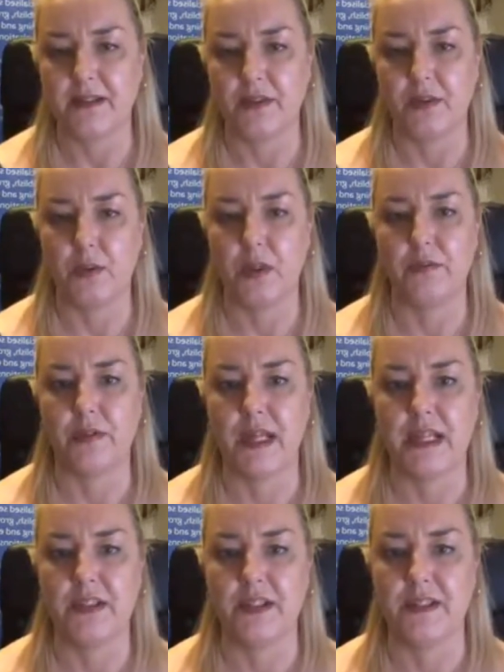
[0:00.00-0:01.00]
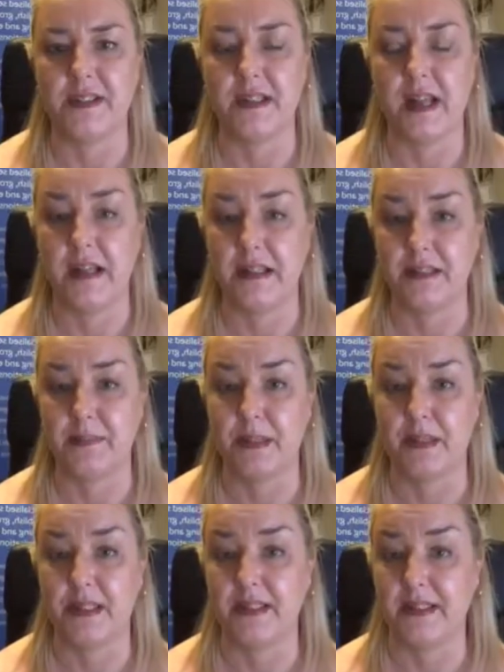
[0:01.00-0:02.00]
on the qualifications and
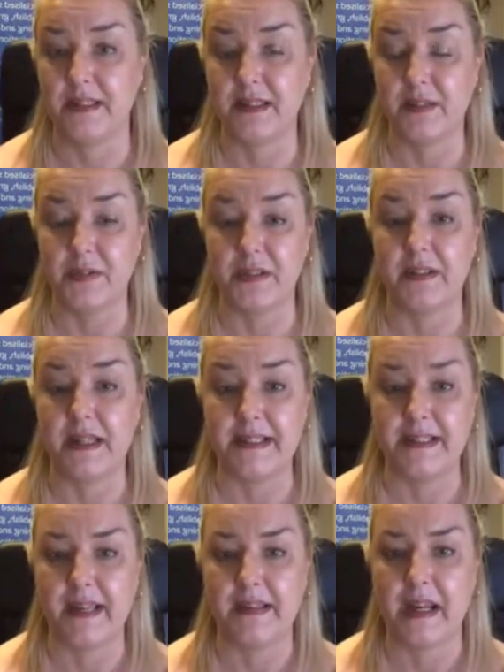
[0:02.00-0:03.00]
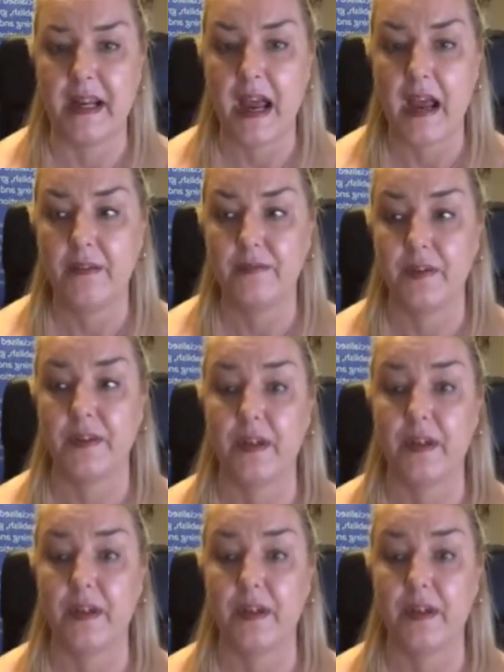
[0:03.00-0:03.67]
experience and skills that they say they have,